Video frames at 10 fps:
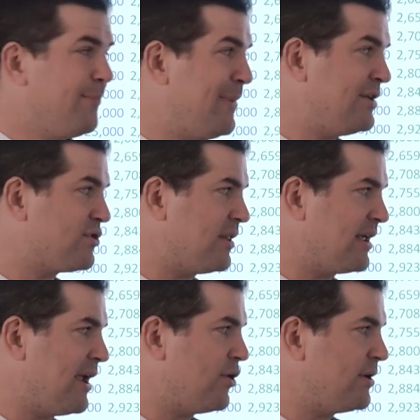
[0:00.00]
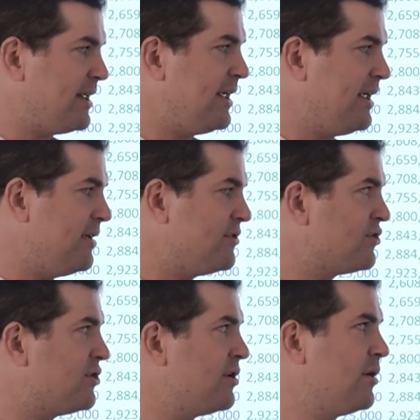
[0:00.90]
Based on the
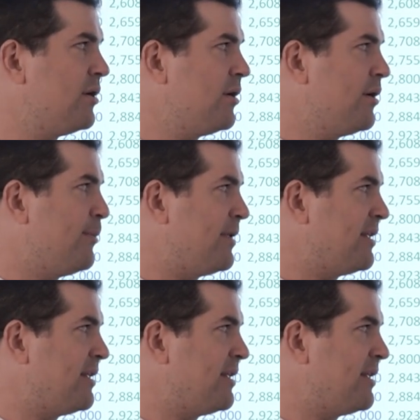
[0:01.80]
guarantees, by